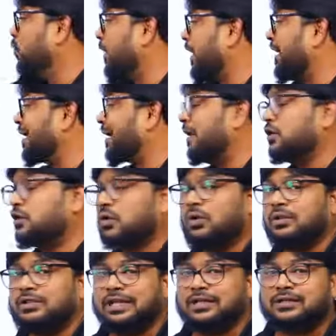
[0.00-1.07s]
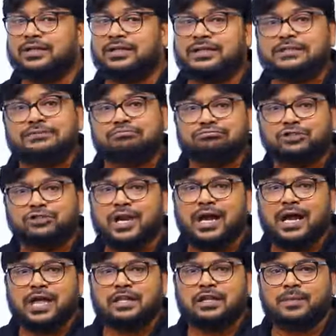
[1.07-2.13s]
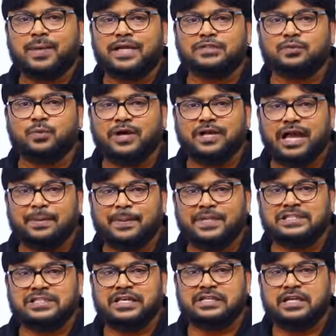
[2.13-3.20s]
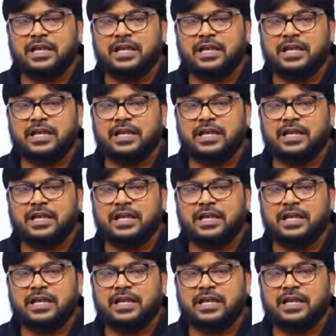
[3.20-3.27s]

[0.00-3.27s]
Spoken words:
can control that drug. Otherwise what happens is,